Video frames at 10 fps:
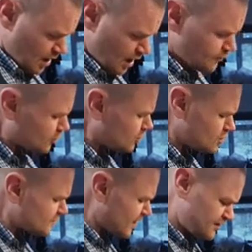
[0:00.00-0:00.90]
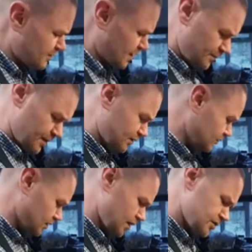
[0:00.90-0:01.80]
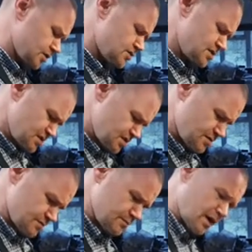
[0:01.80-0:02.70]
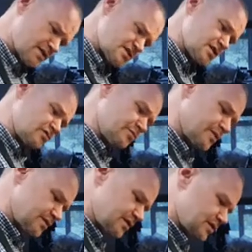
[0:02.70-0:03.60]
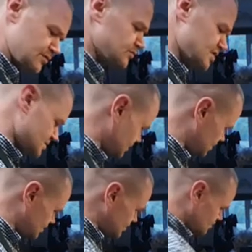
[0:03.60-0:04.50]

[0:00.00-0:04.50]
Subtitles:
I'm not a huge fan of peanut butter. I don't eat it by itself, but you know, recipe, it's